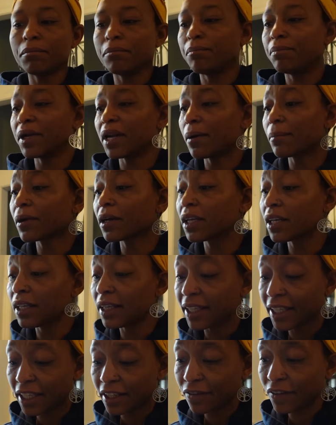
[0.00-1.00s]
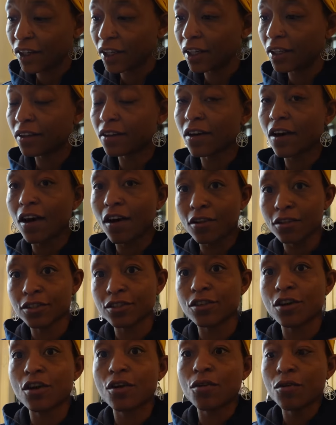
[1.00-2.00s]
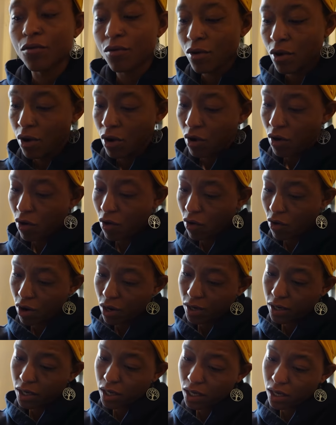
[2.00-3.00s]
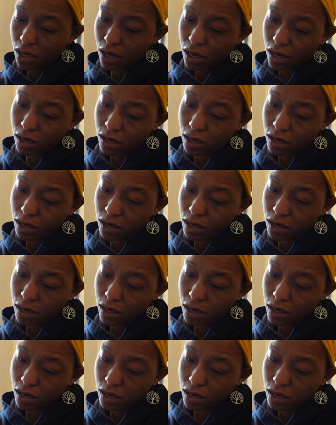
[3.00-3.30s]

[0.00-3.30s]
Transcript: but I'm gonna leave it also on the